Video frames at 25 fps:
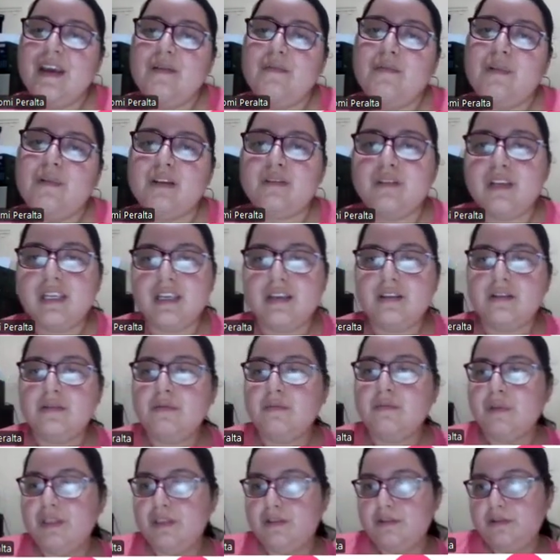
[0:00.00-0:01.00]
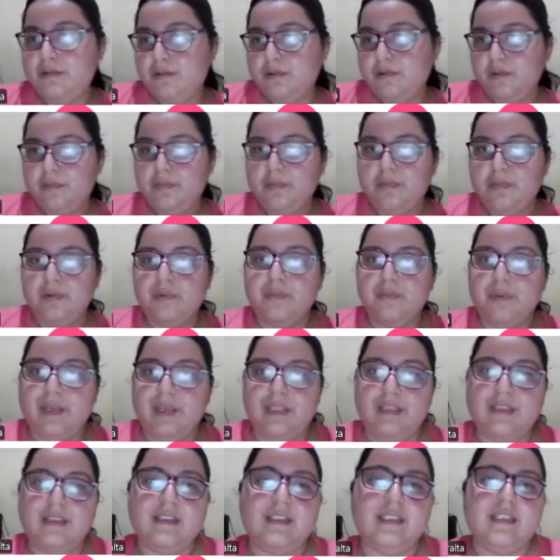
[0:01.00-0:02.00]
what can we do to
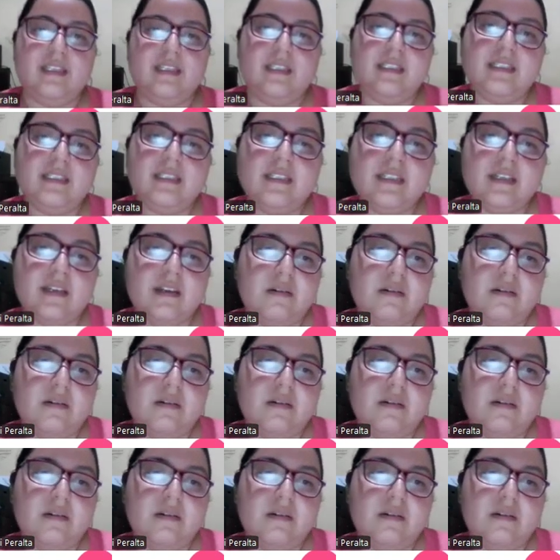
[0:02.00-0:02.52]
prevent this?